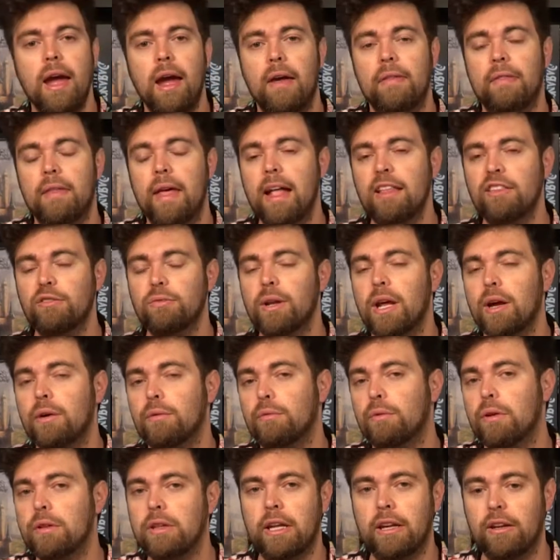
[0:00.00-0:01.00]
And that's what I
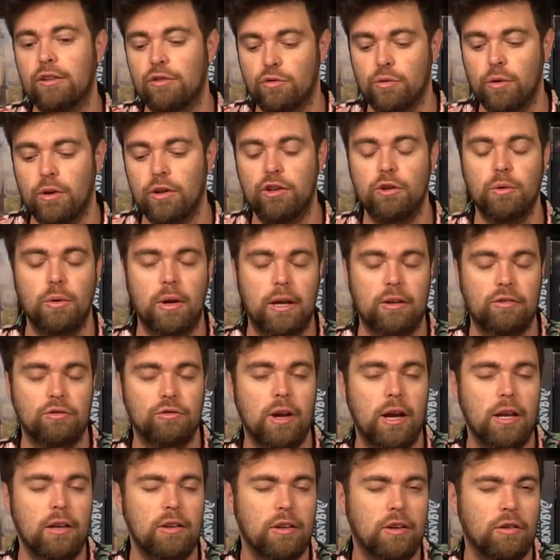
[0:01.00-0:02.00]
really enjoy doing, is
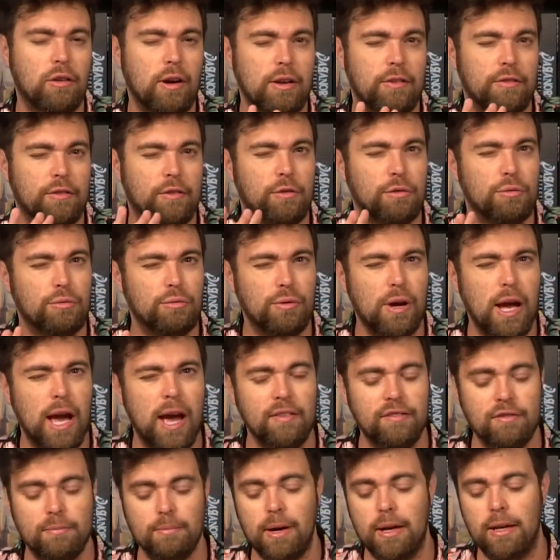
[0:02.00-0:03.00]
trying to kind of
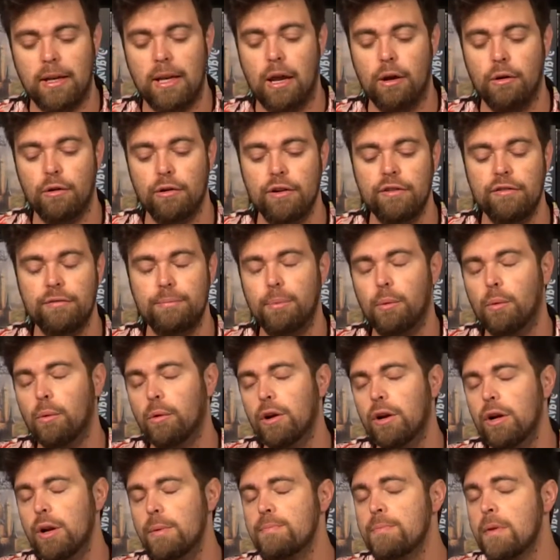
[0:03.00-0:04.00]
craft my narrative
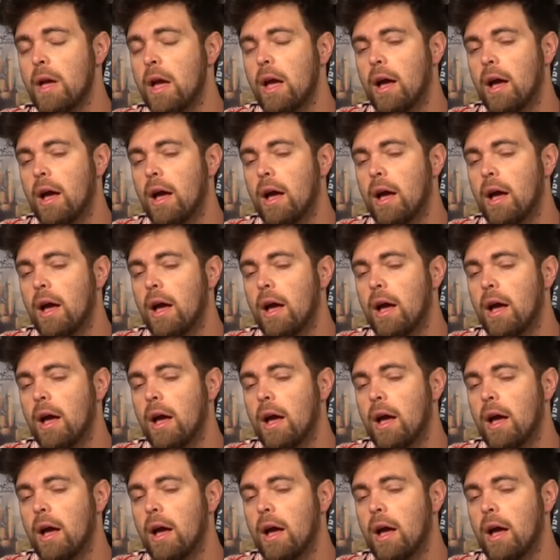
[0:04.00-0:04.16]
board